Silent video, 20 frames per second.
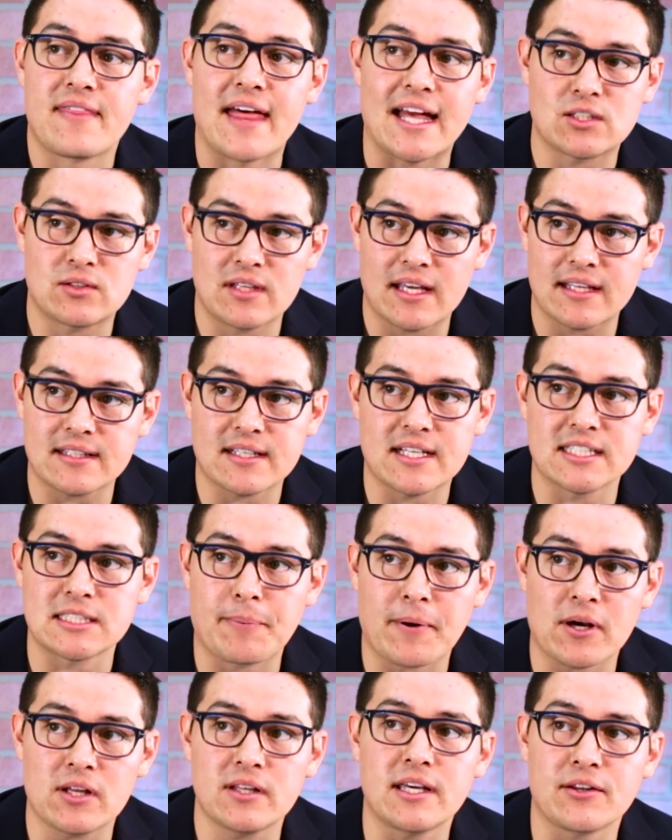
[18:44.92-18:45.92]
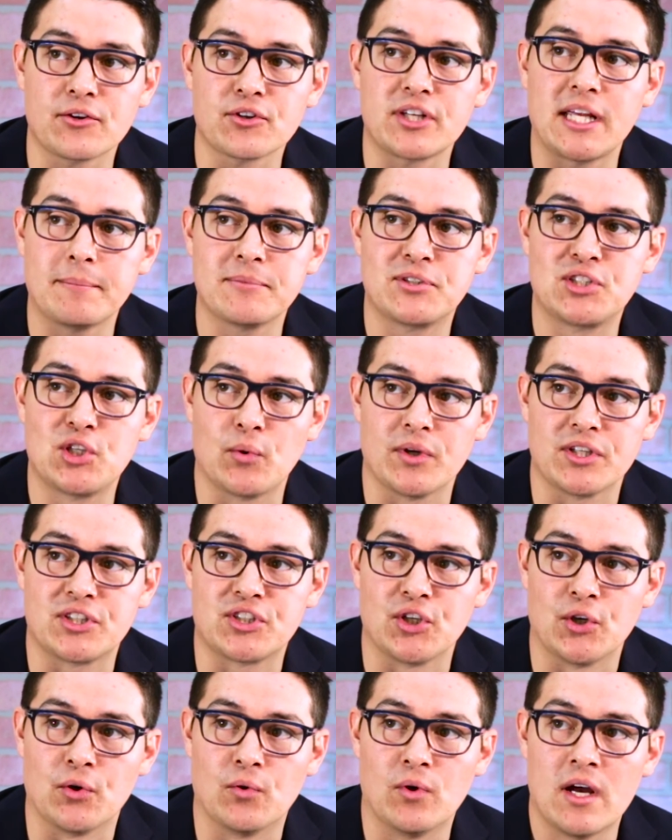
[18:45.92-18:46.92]
That's that, because apparently other teams do it,
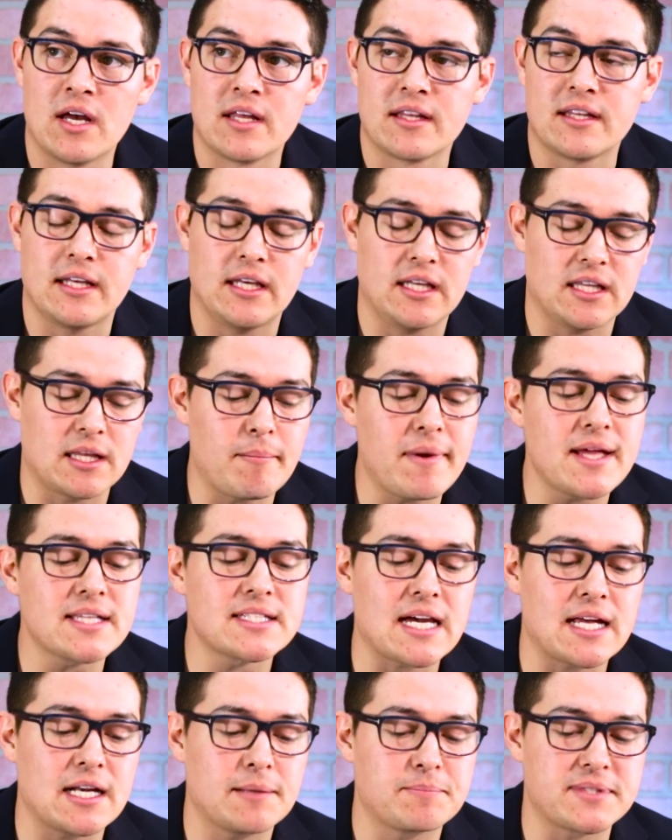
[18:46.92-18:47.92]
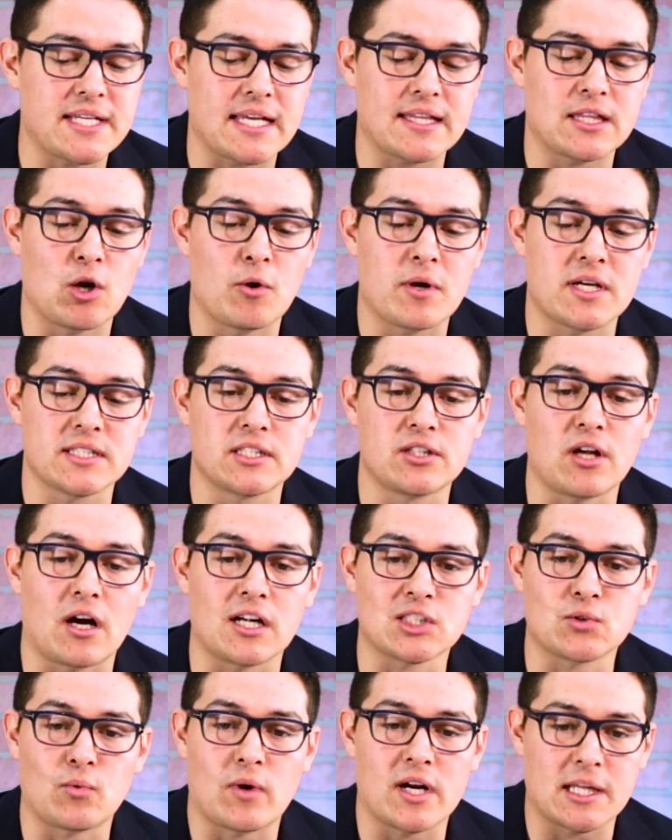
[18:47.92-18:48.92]
too. The Mets got upset, though, because the
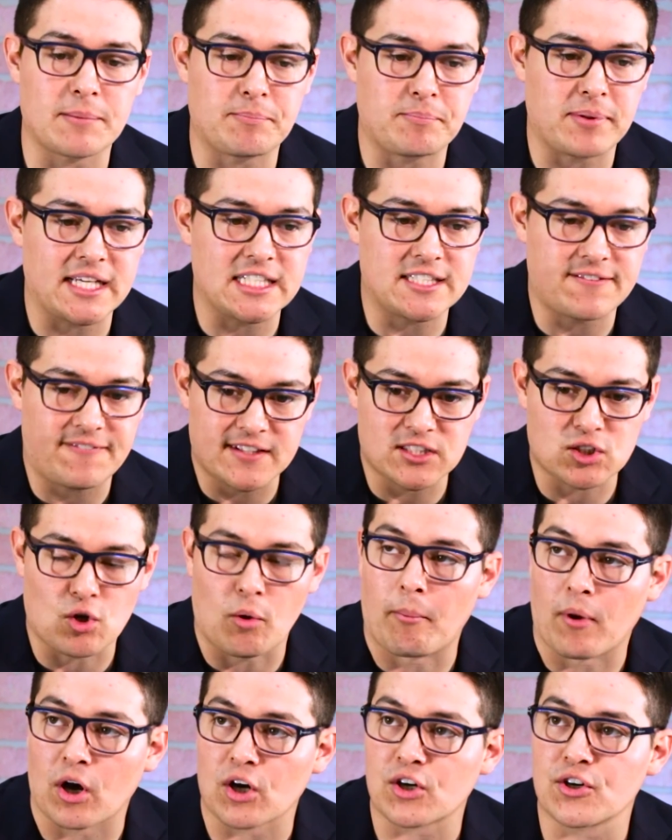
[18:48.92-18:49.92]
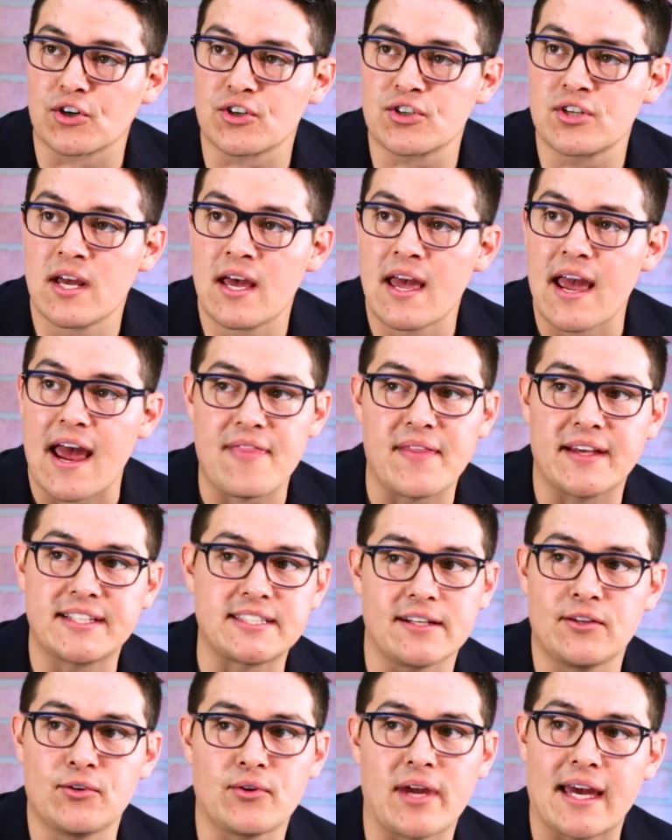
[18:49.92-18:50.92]
Dodgers wanted to place physical markers, and they
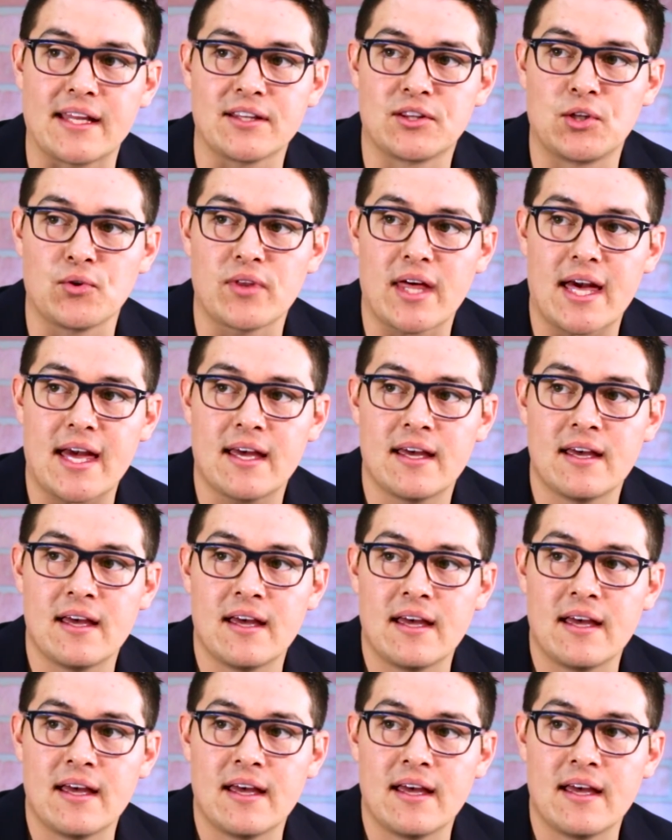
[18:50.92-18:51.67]
said you can't do that.